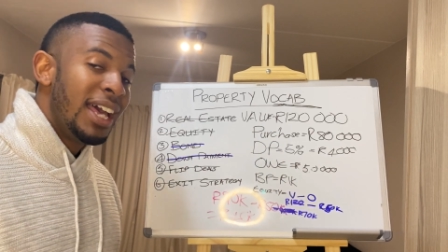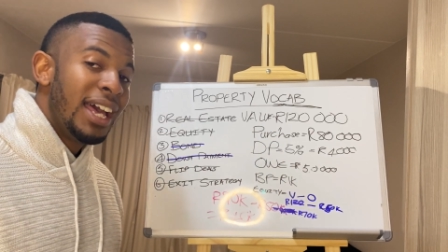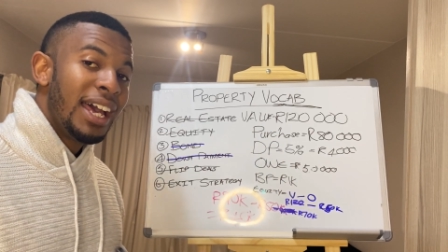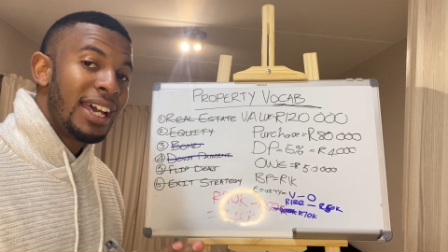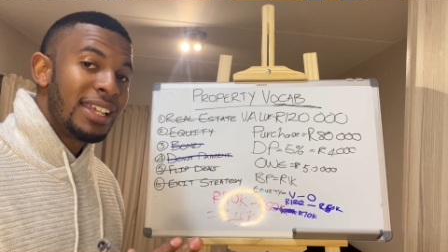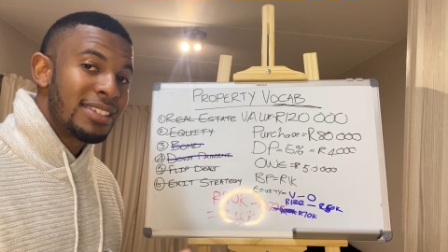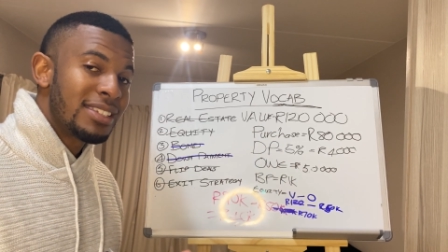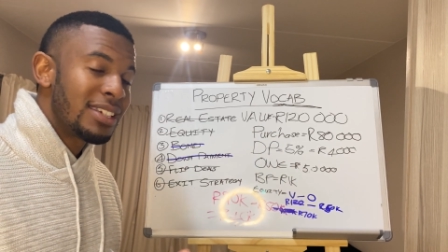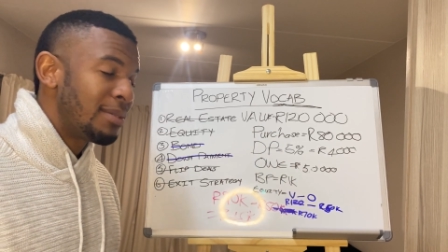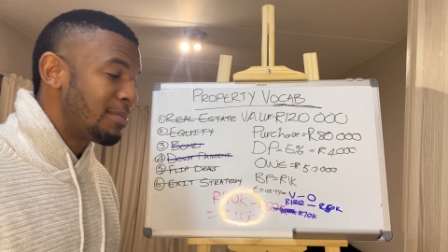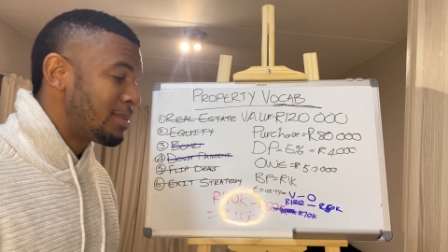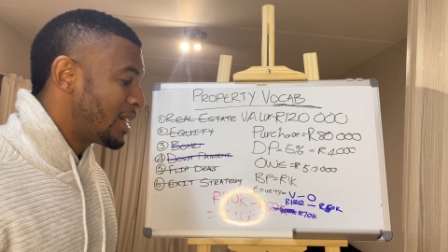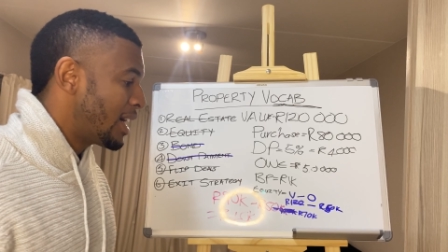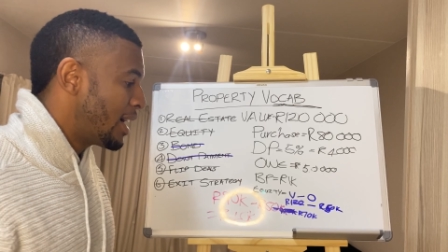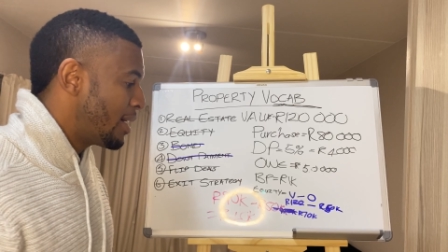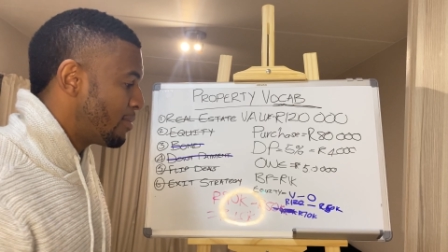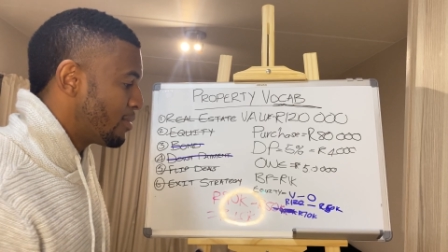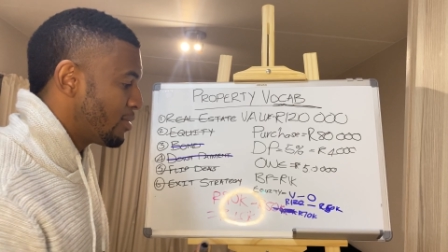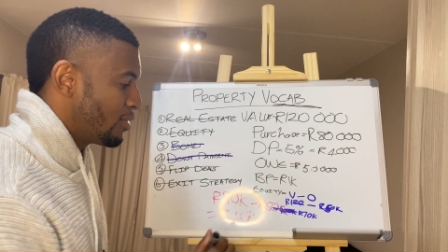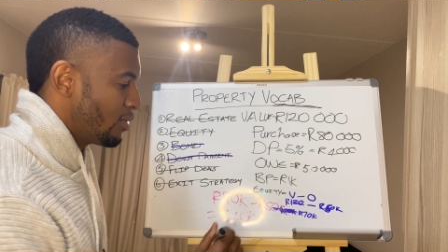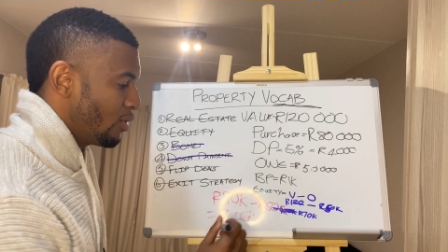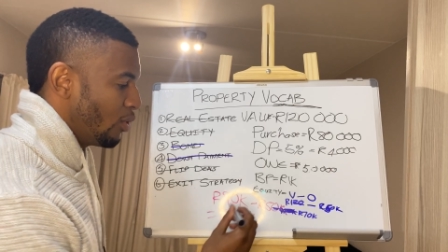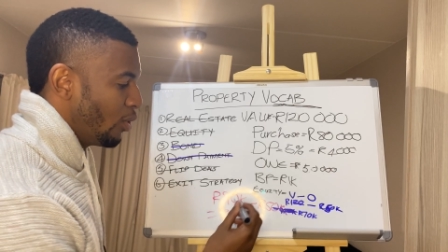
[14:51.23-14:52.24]
and
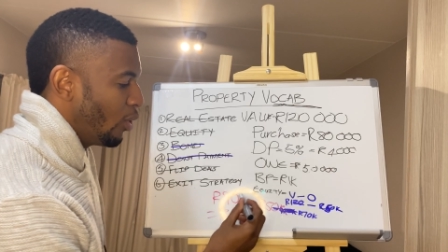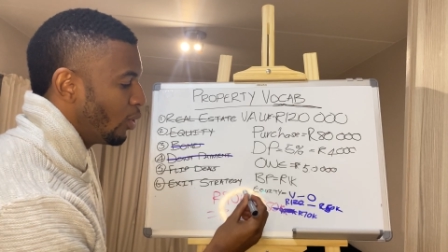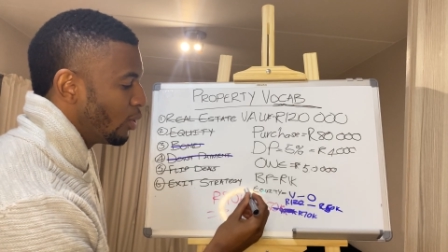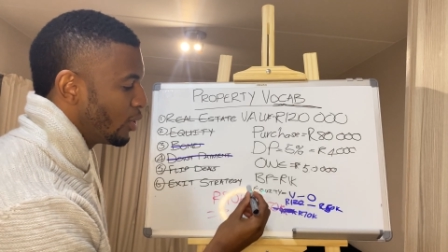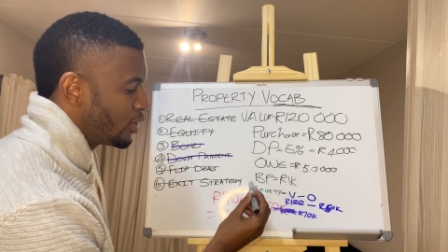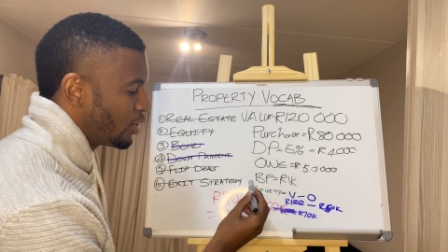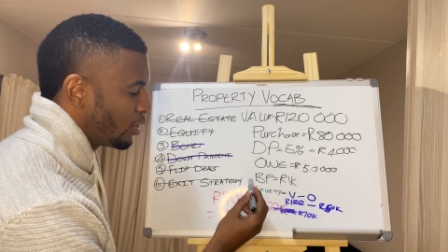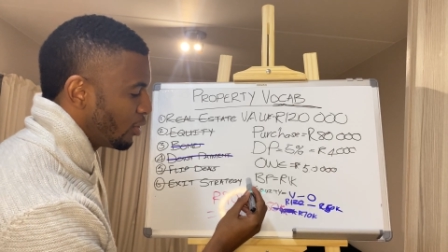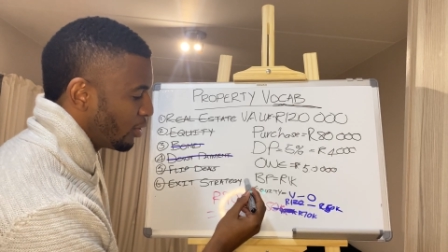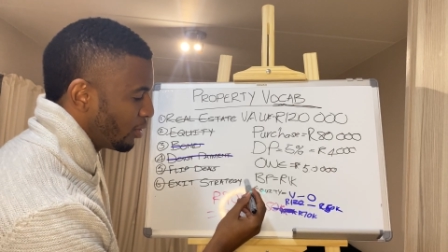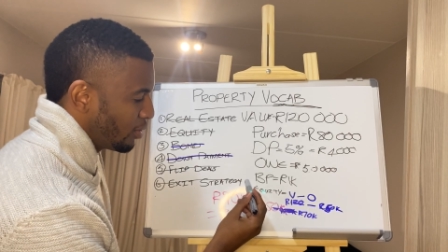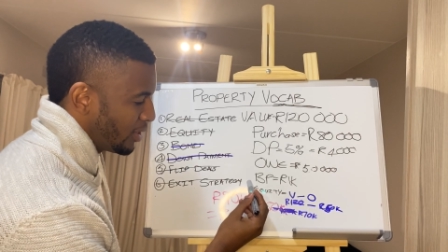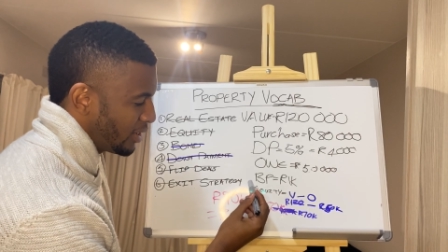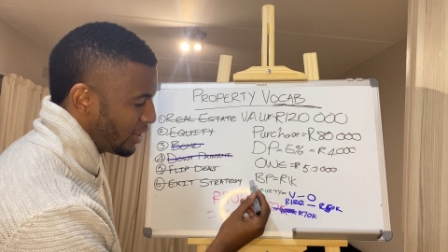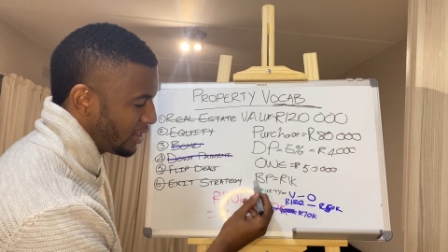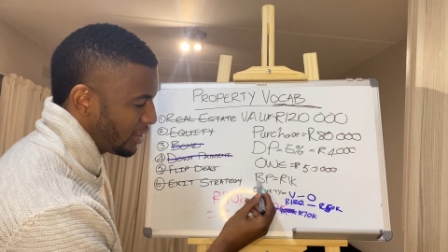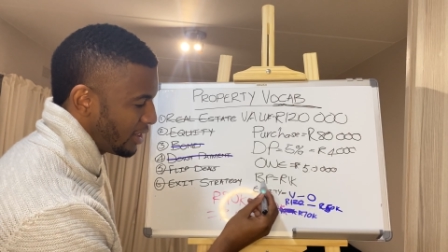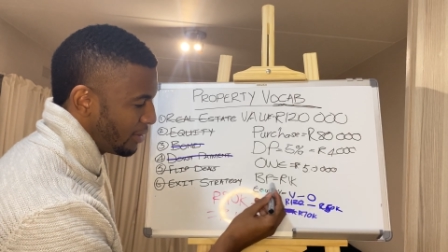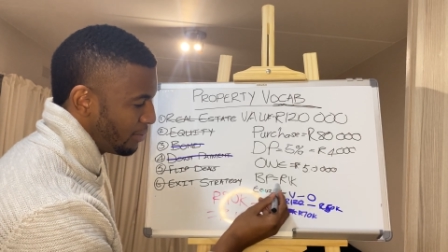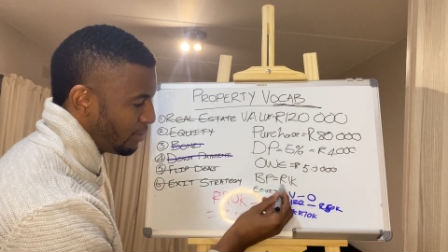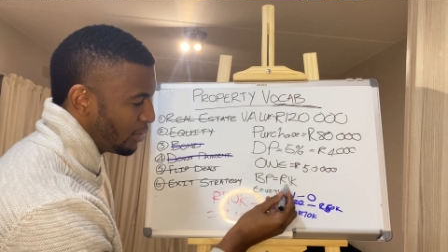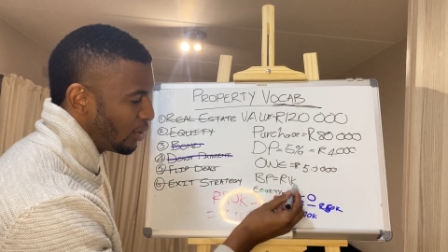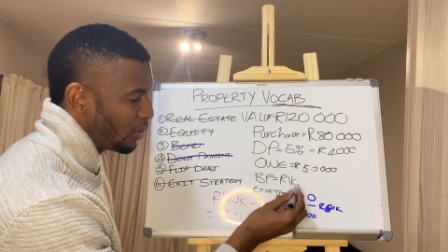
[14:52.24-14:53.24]
sometimes also
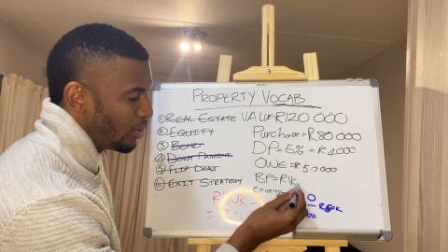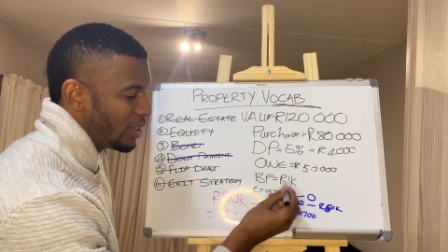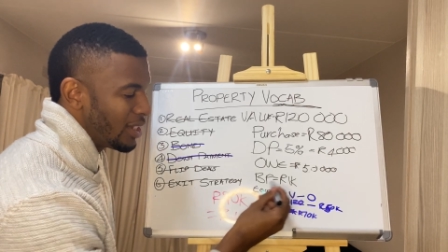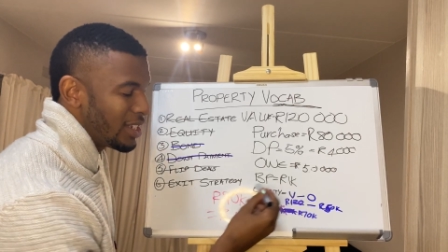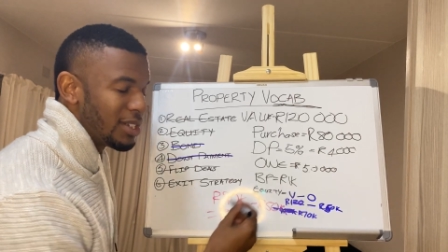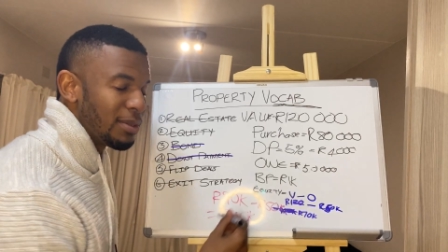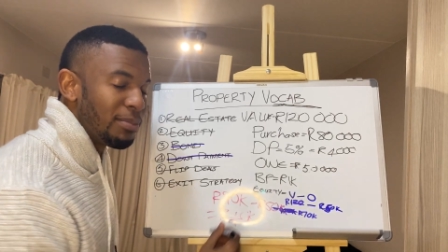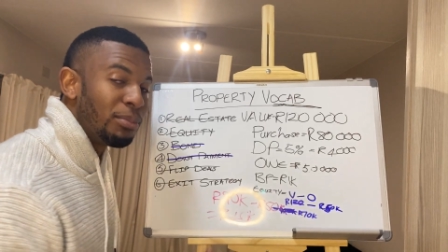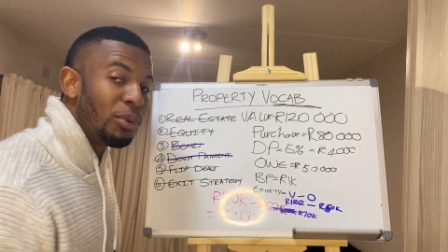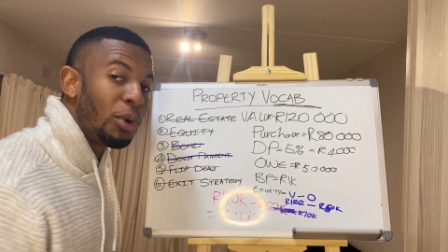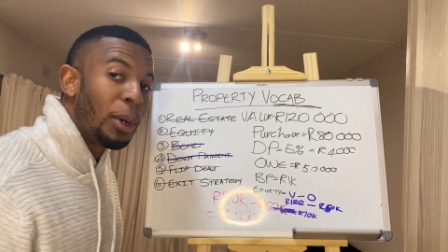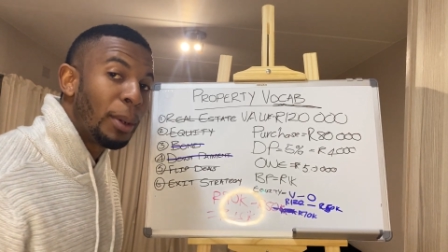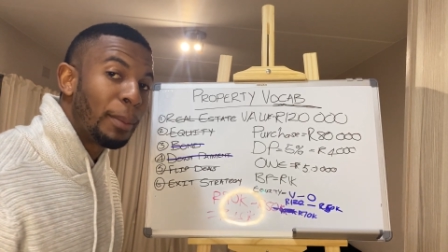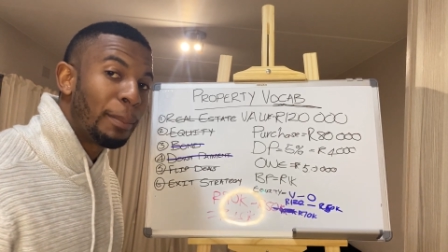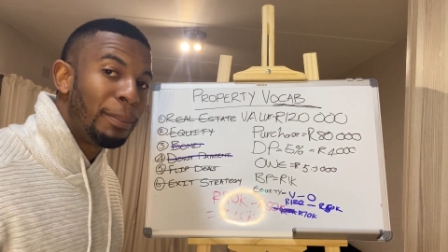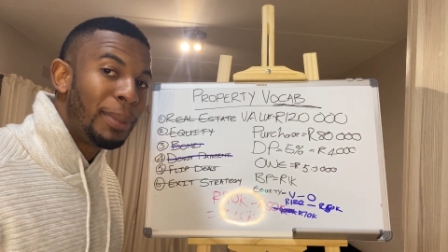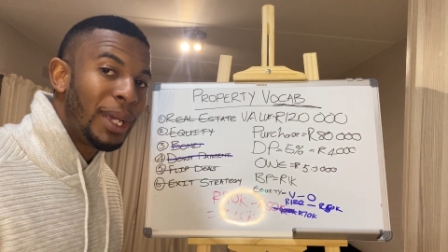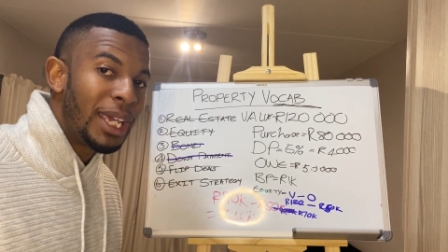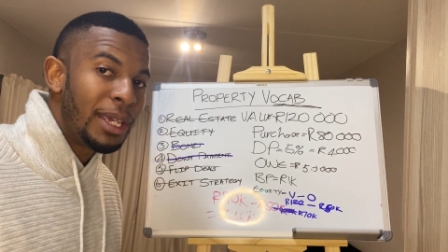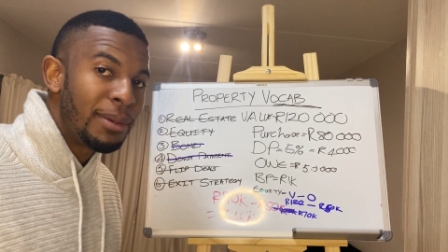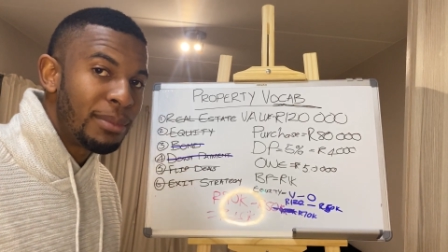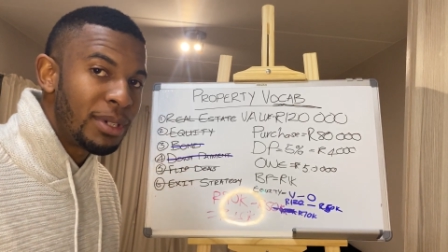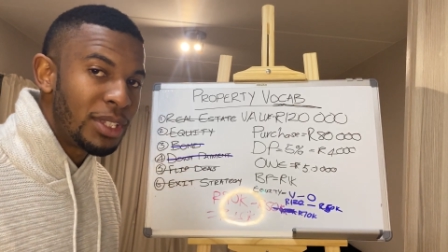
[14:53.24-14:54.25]
can be known as a bond
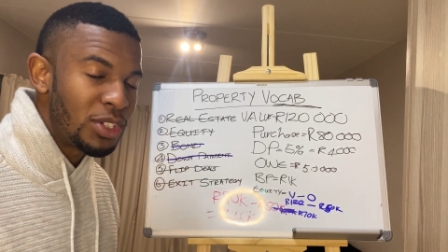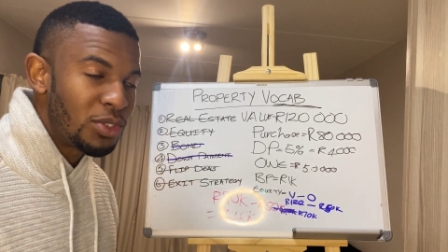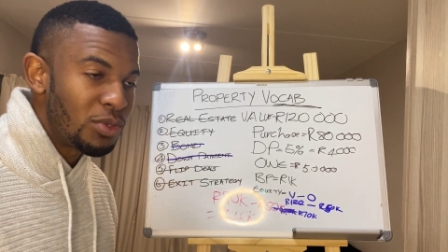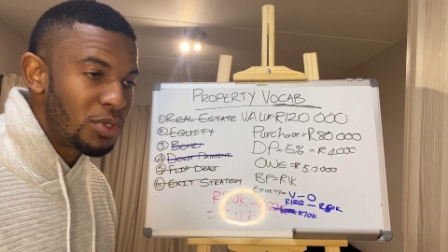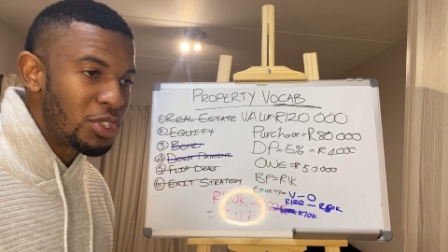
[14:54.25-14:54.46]
payment,